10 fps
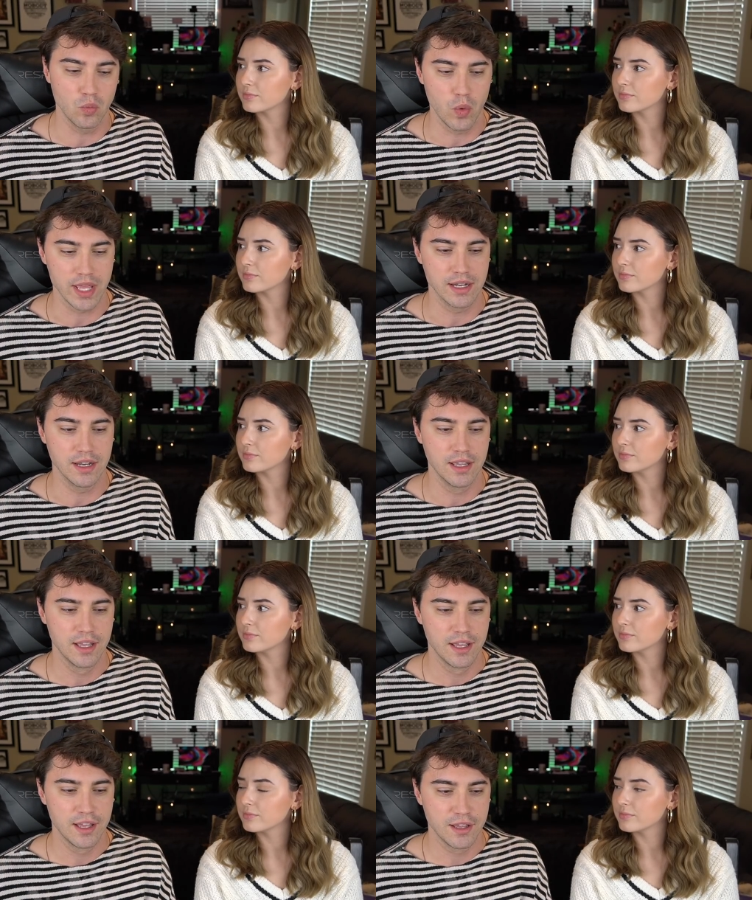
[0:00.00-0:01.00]
Speaker 1: when
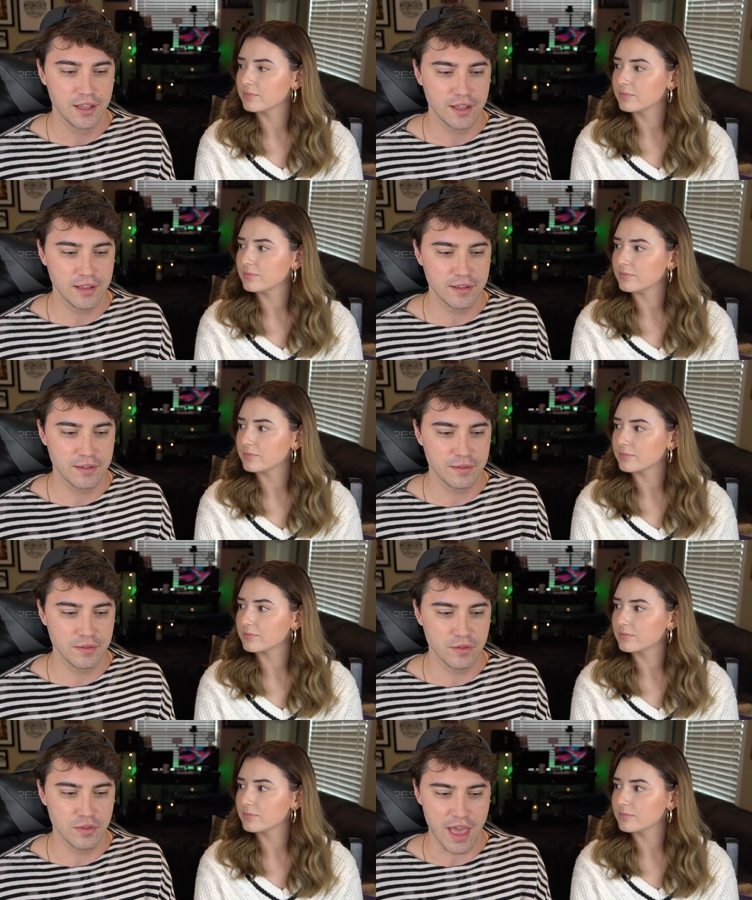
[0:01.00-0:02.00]

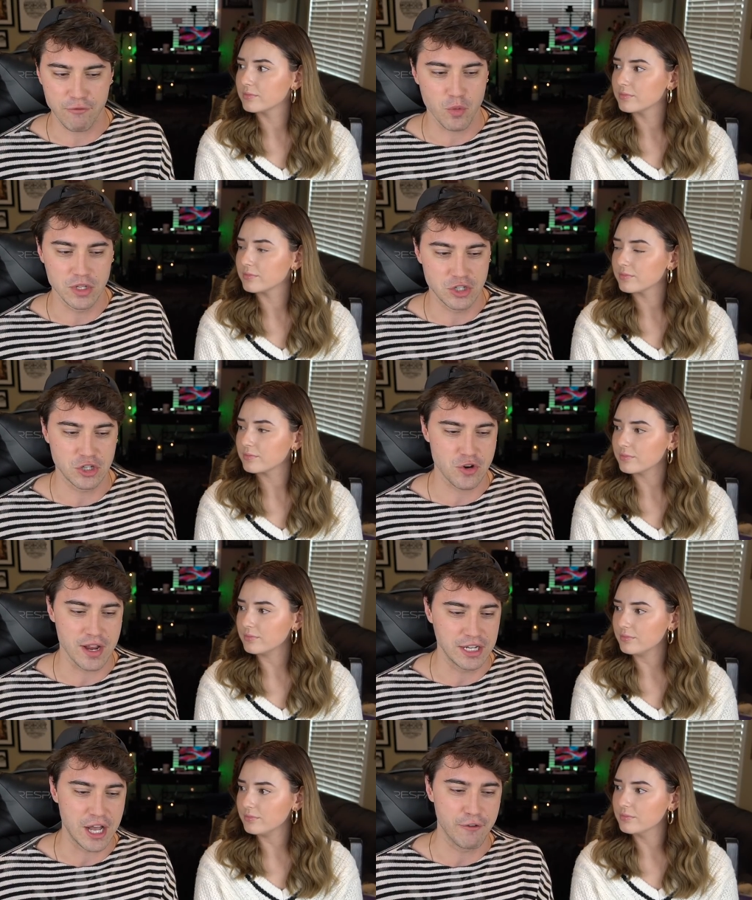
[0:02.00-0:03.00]
everyone's just
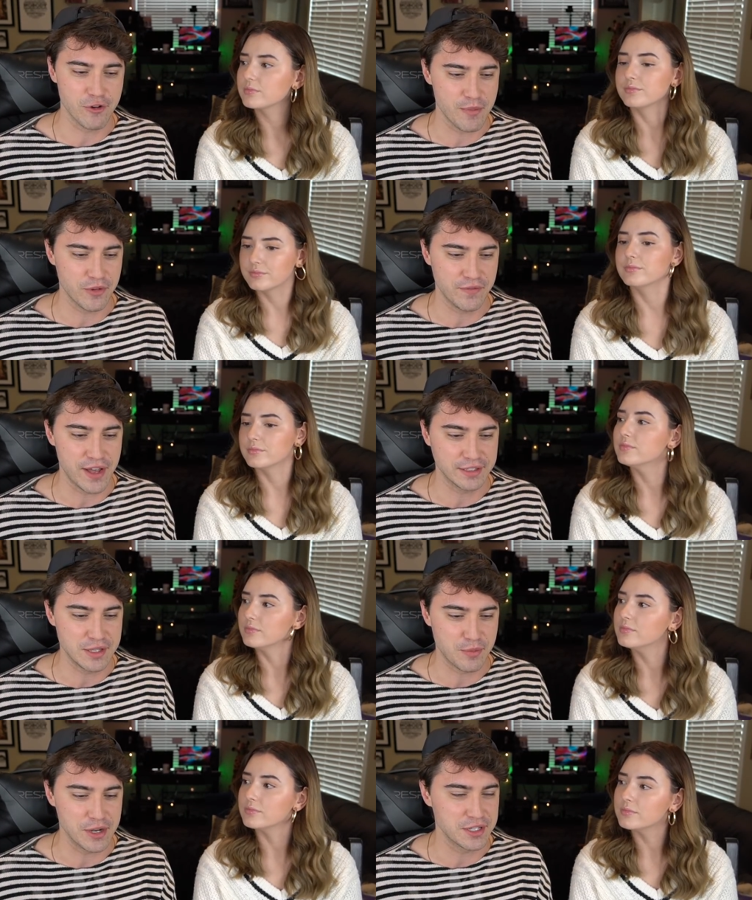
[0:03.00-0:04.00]
trying to cover up for the fact that
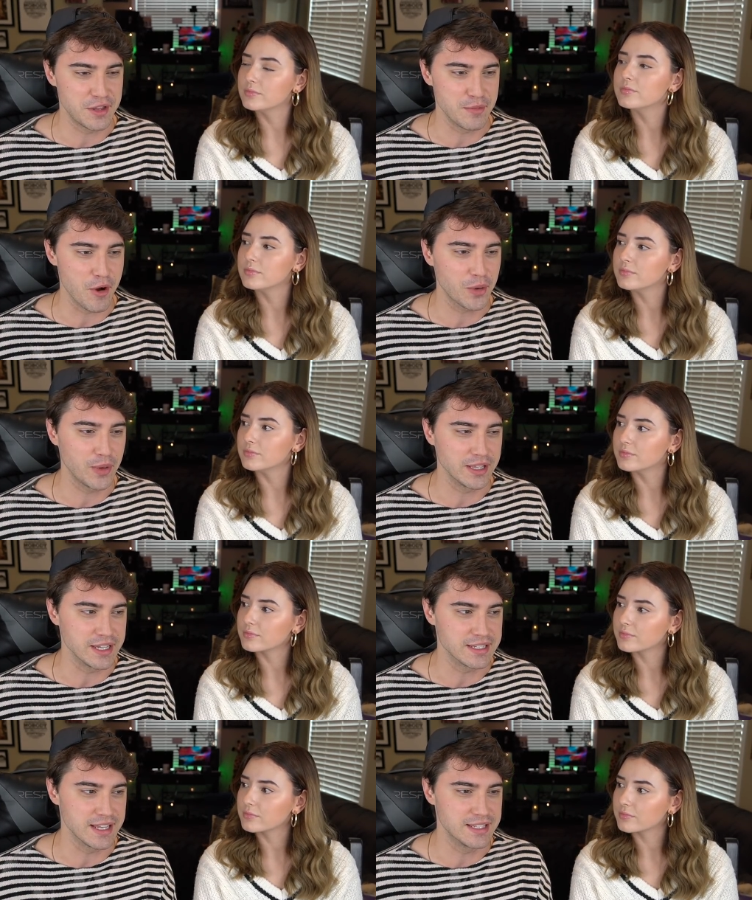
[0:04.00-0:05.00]
the president of the Broadway
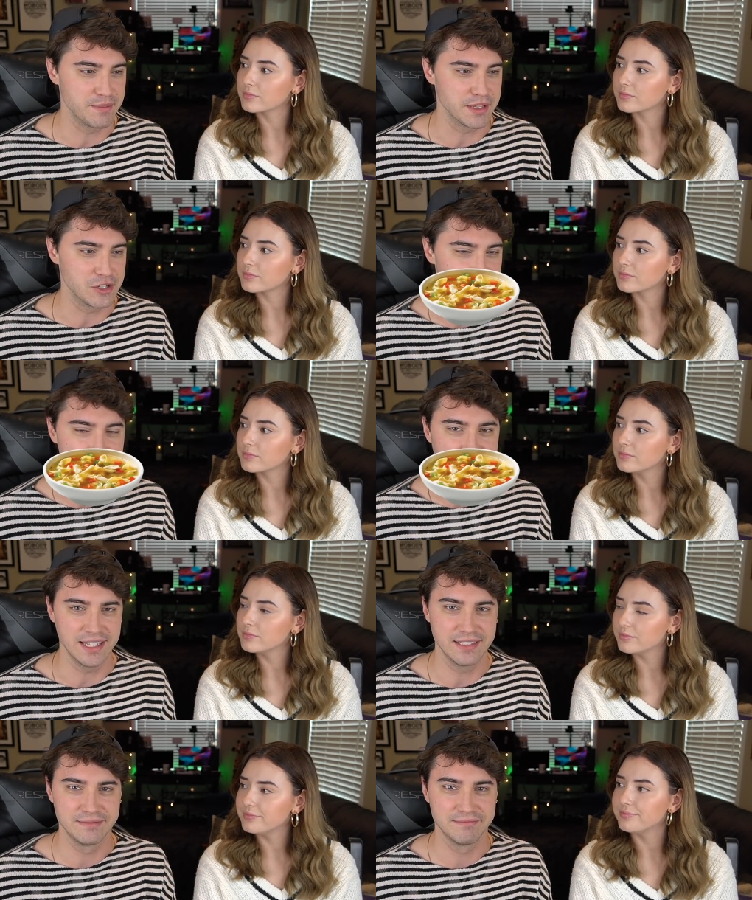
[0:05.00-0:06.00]
League said something
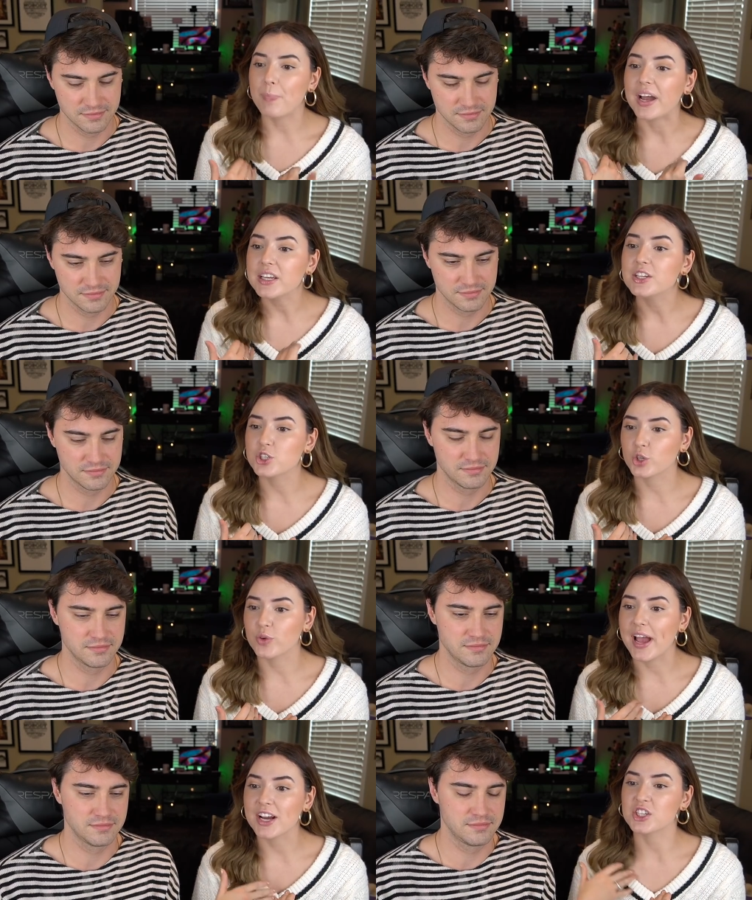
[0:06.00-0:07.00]
Speaker 2: my knee-jerk
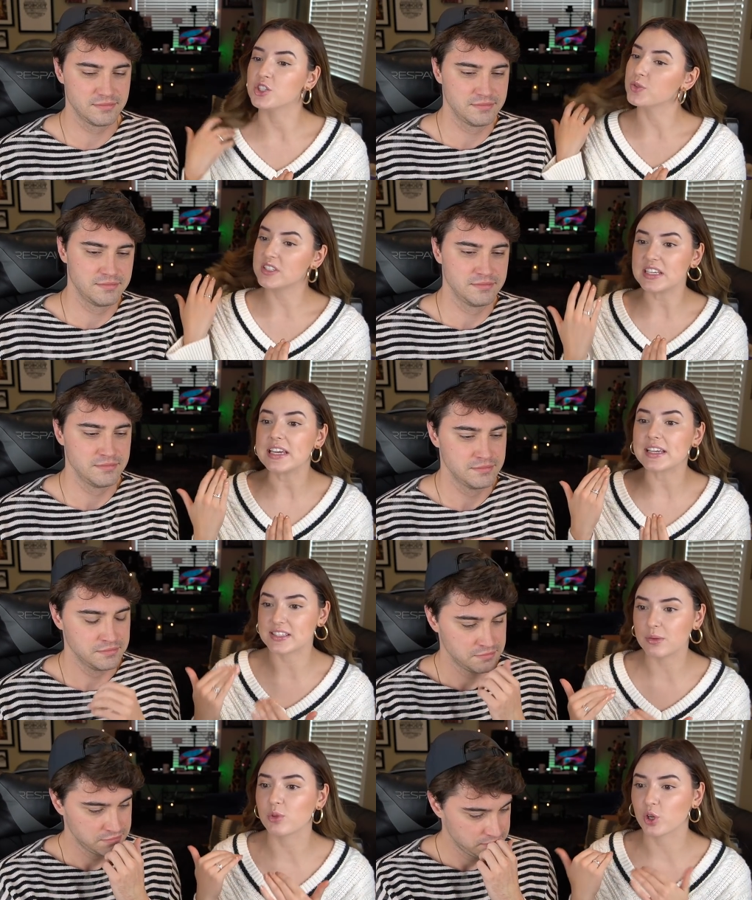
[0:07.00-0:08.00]
reaction to seeing a
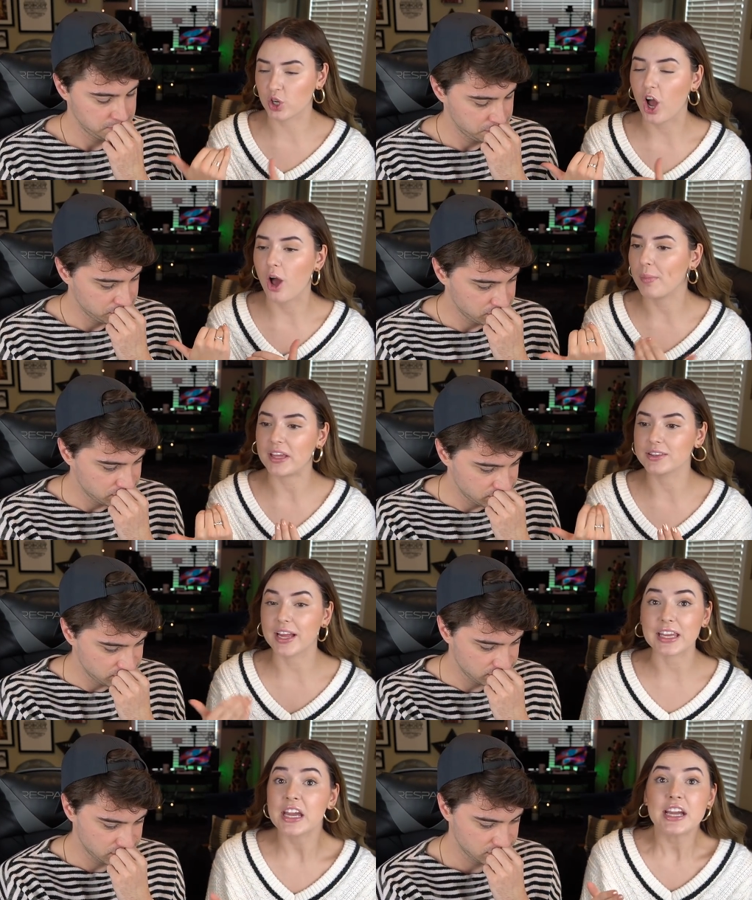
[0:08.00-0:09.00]
similar comment
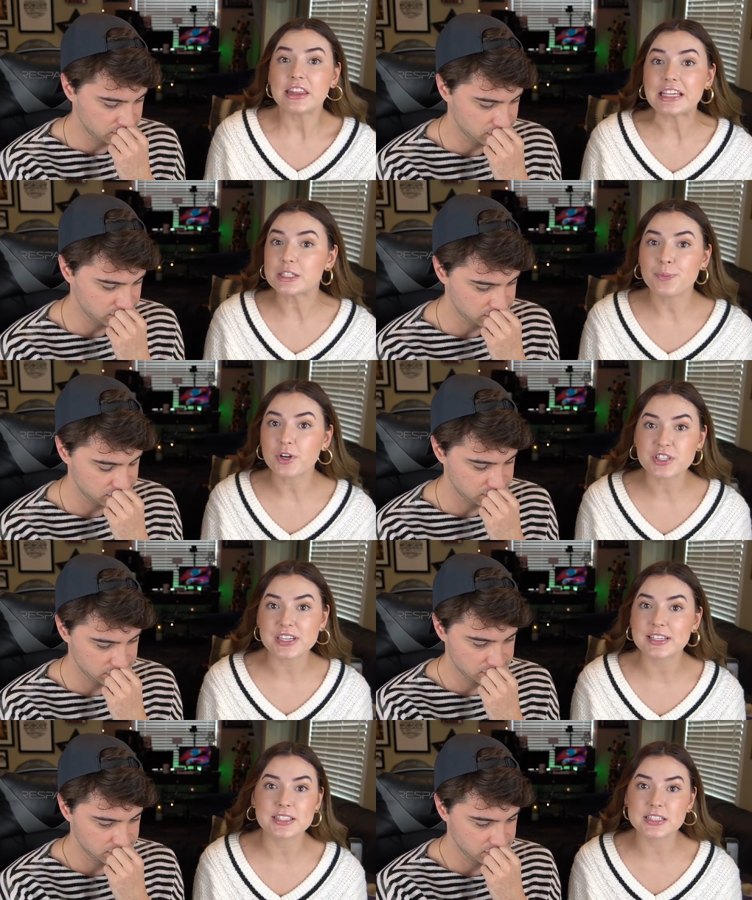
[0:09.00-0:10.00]
like this person
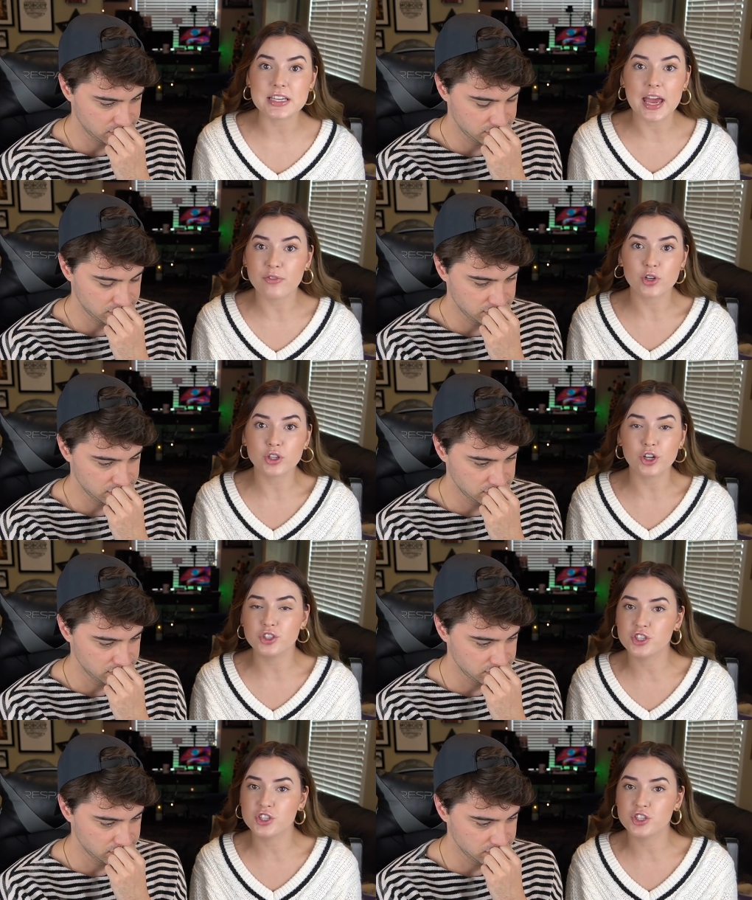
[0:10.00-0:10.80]
has never learned